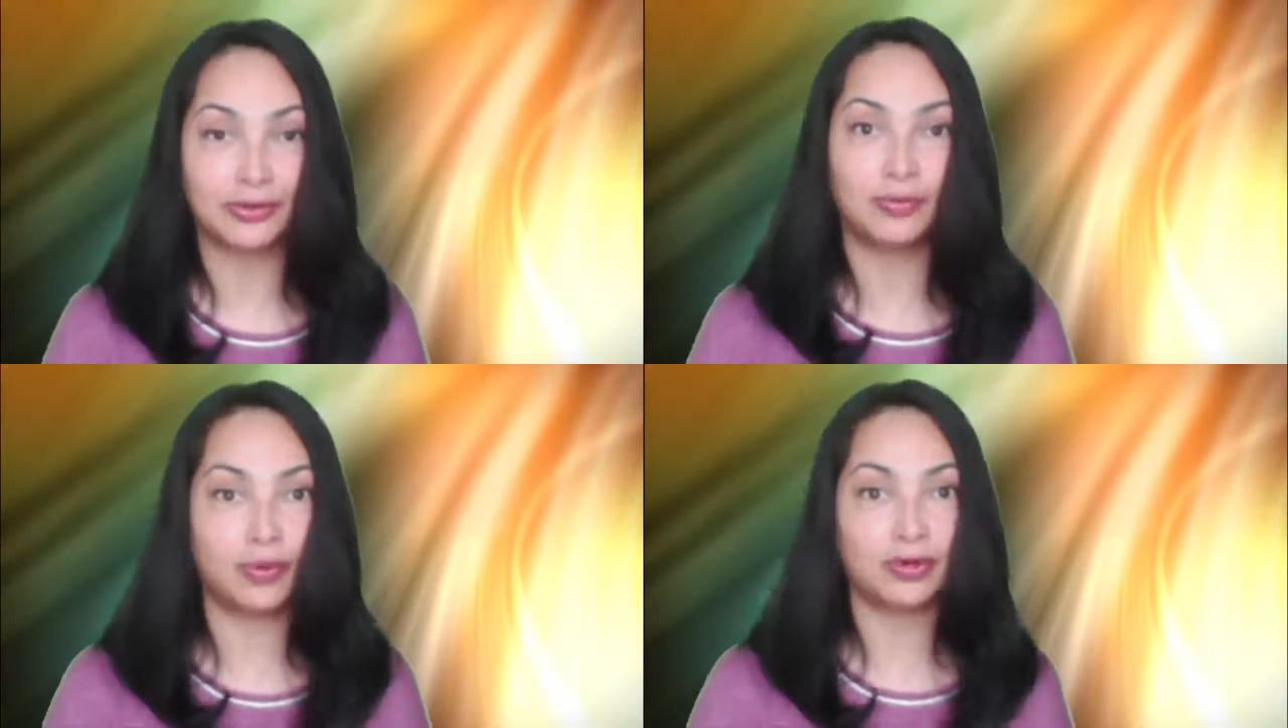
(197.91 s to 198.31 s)

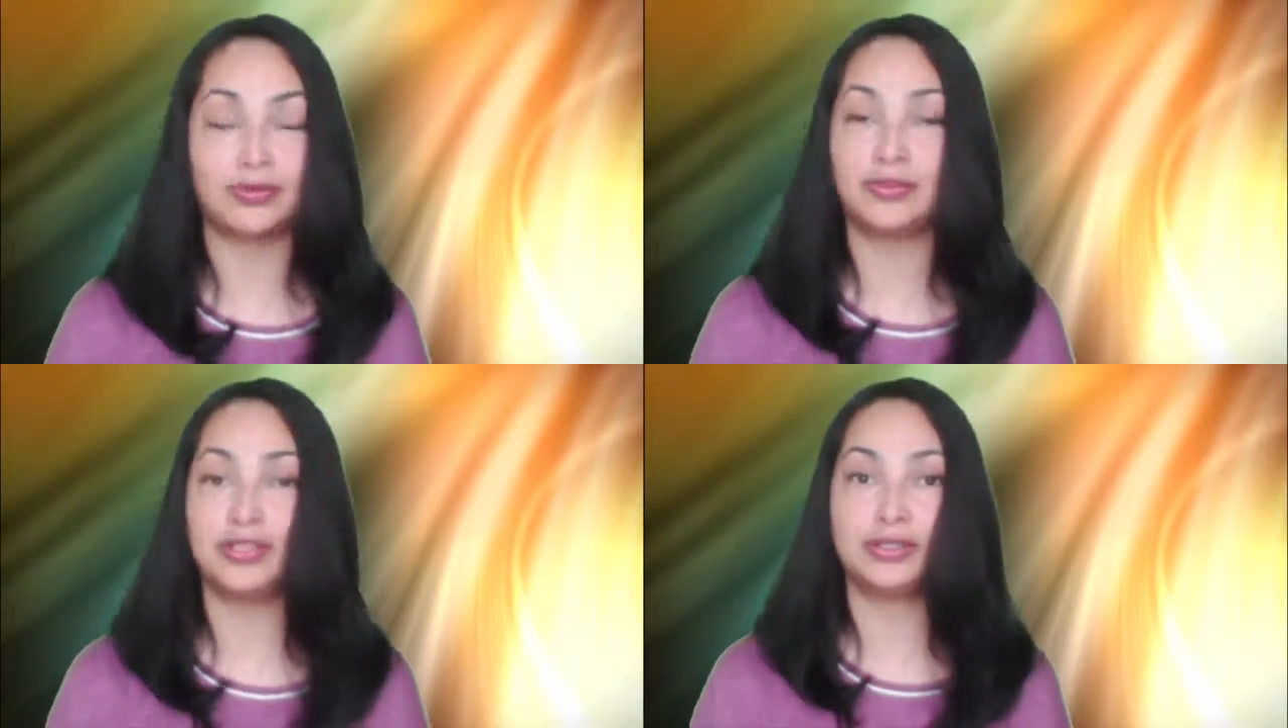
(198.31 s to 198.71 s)
what
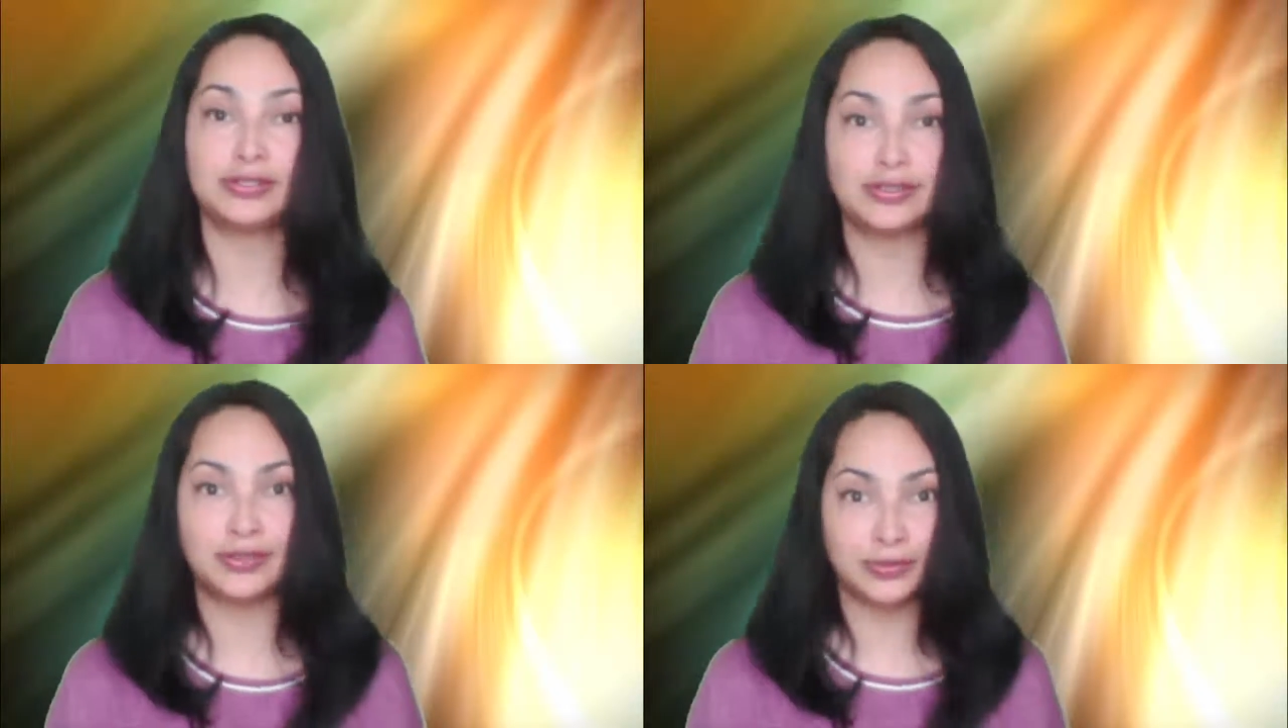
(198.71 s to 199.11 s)

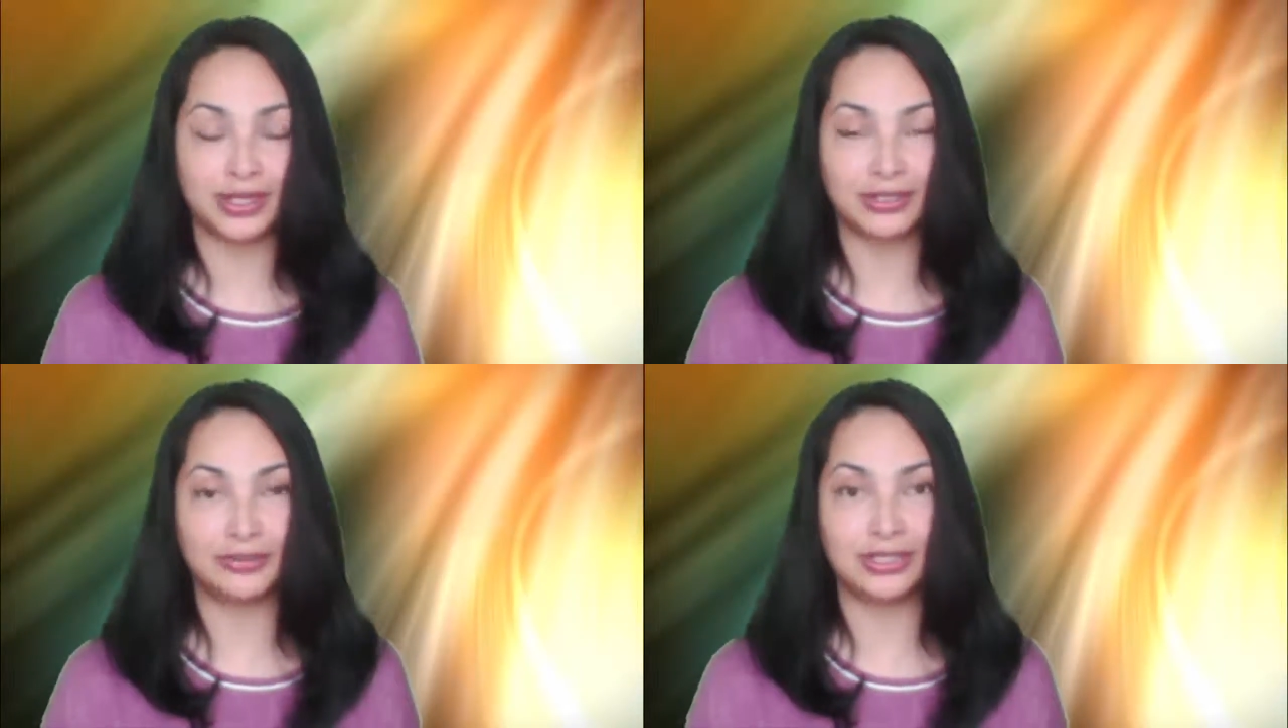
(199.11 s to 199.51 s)
feels true
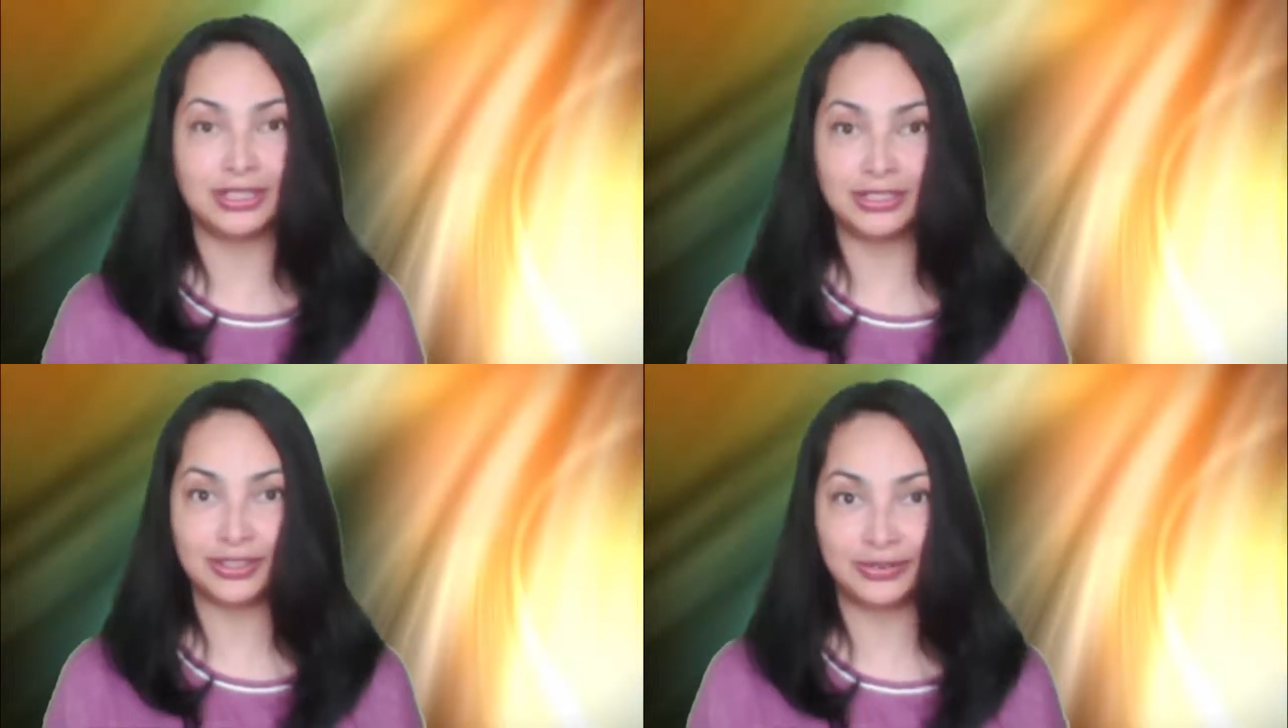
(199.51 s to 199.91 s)
and you
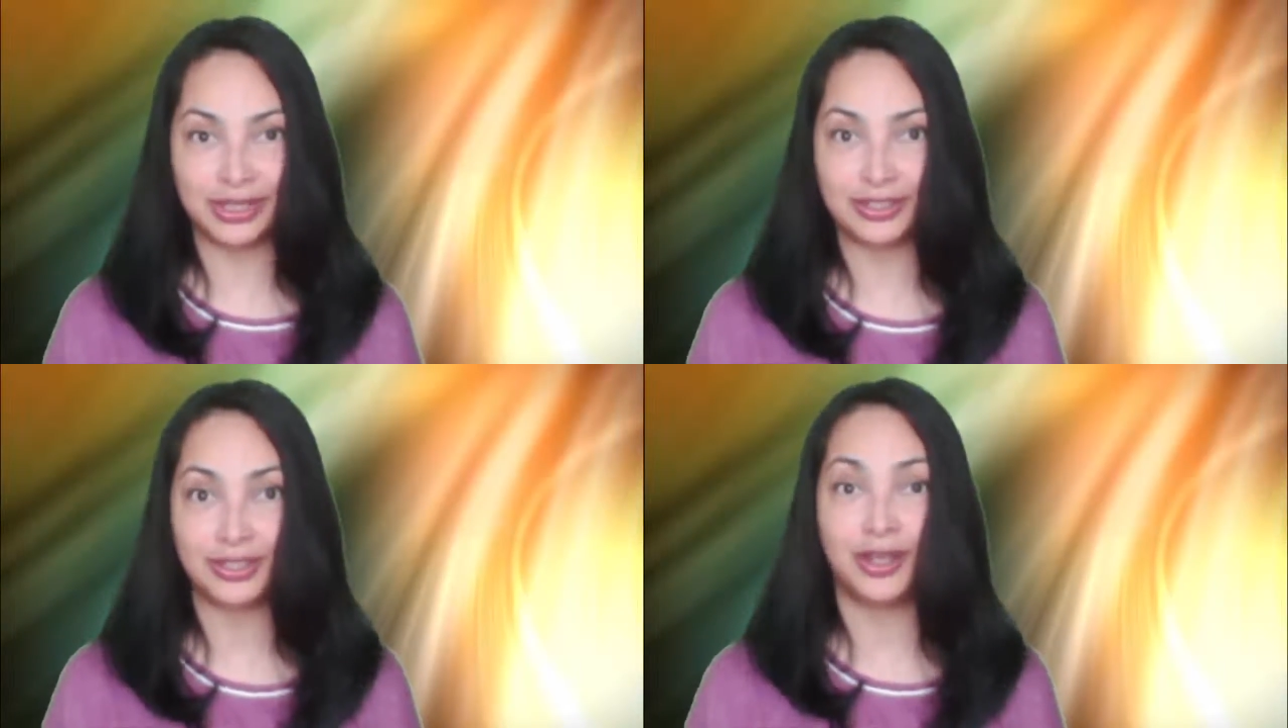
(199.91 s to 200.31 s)

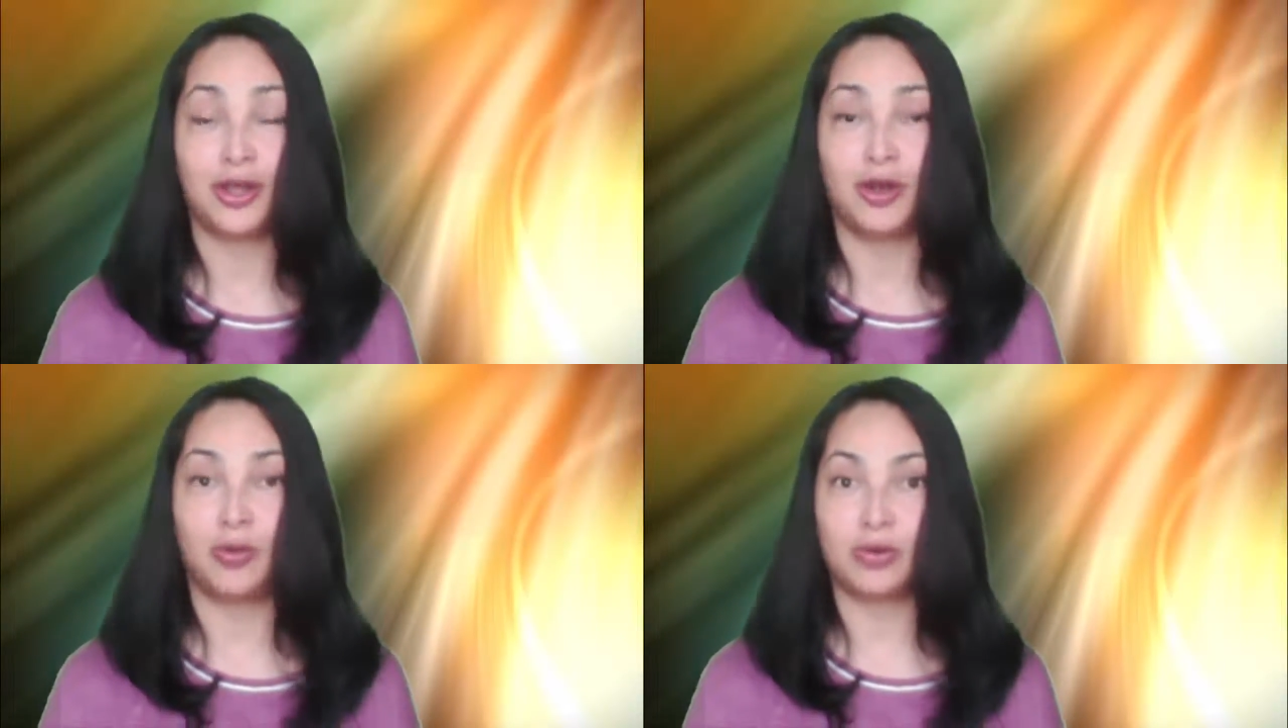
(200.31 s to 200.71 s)
integrate
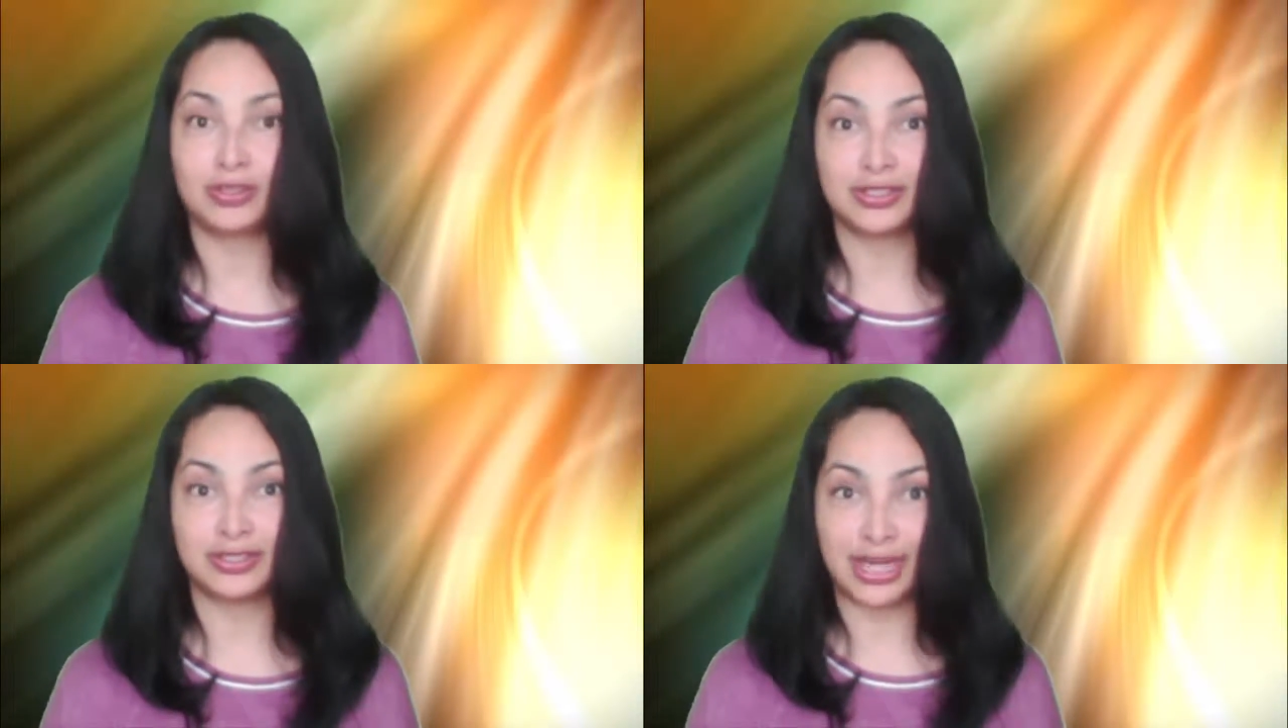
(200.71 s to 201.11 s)
what
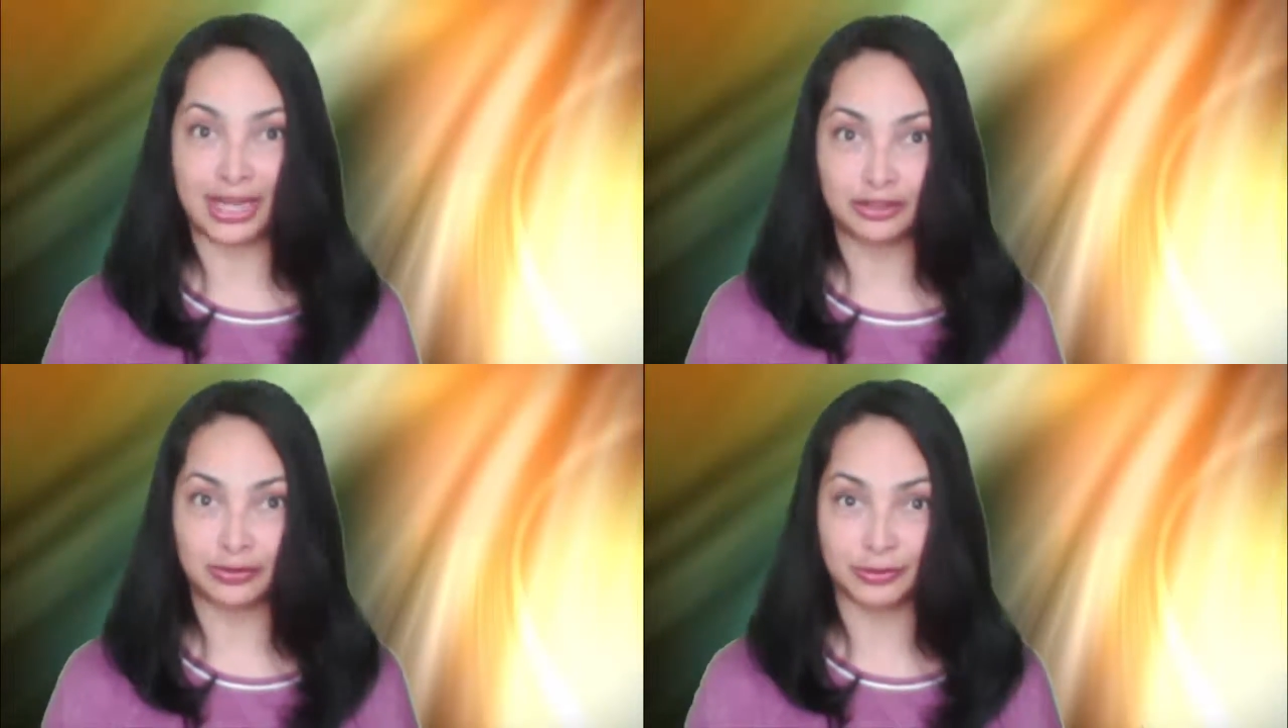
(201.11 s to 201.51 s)
is
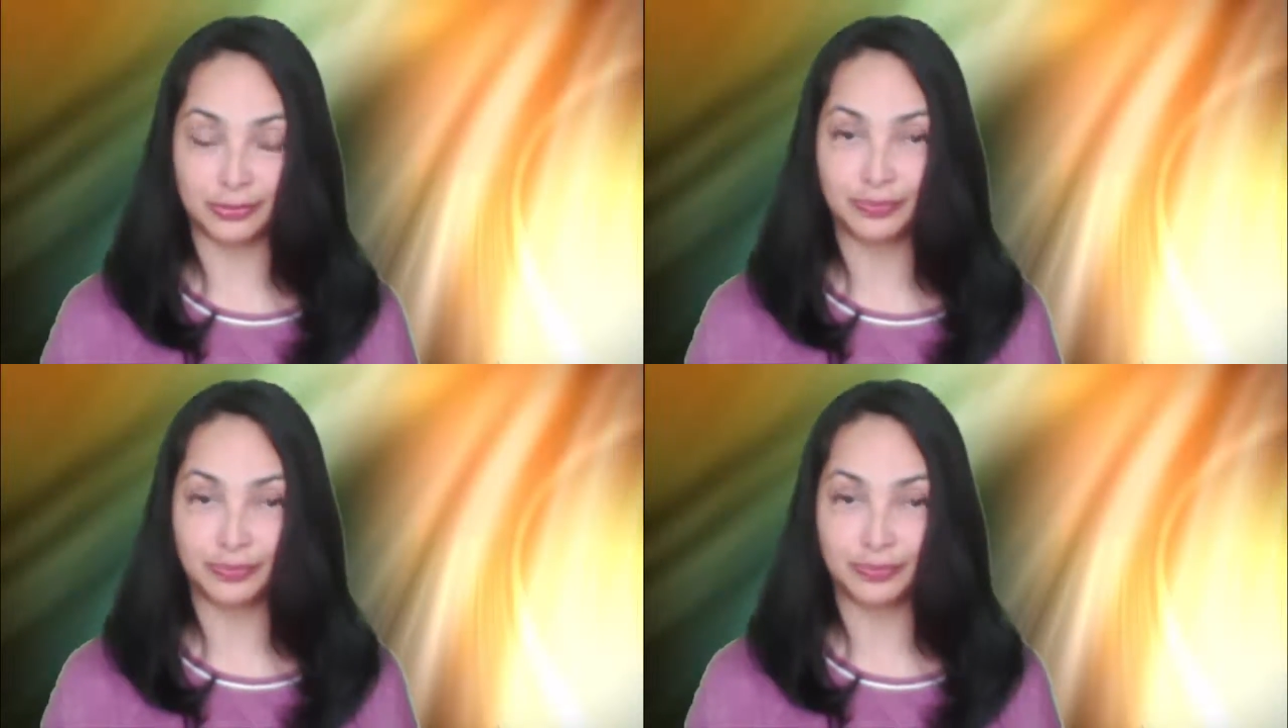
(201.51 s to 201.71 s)
natural.